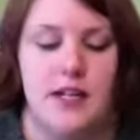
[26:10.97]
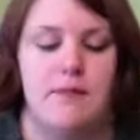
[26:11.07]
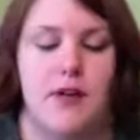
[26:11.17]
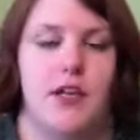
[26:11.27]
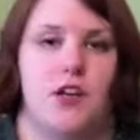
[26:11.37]

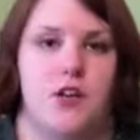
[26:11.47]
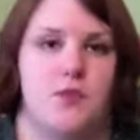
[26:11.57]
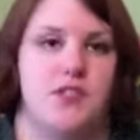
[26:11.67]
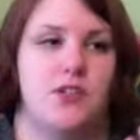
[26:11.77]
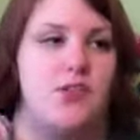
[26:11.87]
My yarn
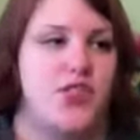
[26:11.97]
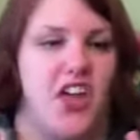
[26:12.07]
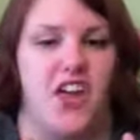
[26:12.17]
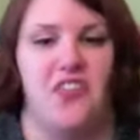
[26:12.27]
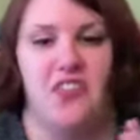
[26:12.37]
was so
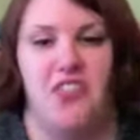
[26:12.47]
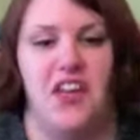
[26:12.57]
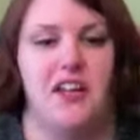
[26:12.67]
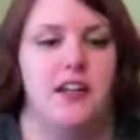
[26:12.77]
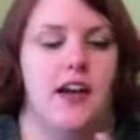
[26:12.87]
thick and
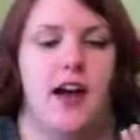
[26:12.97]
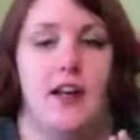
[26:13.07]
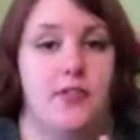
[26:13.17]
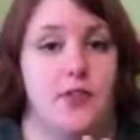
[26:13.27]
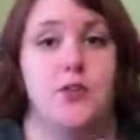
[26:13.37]
thin and
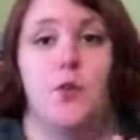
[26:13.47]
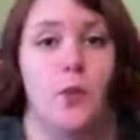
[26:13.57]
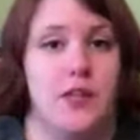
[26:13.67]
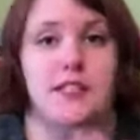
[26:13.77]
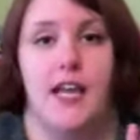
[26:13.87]
the
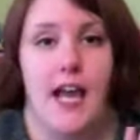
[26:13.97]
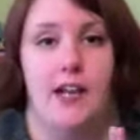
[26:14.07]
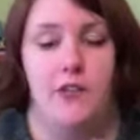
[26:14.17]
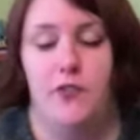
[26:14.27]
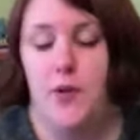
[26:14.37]
twist had
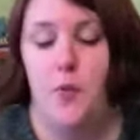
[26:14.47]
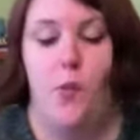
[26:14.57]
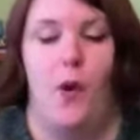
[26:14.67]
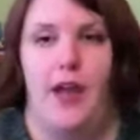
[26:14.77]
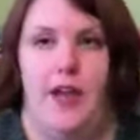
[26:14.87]
to have been
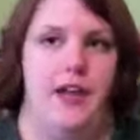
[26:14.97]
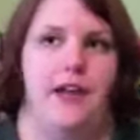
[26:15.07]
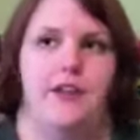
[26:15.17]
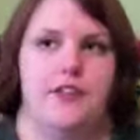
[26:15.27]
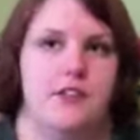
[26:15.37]

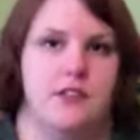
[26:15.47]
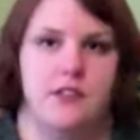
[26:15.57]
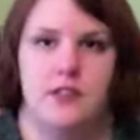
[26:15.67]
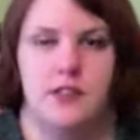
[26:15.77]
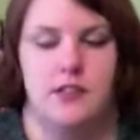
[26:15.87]
way just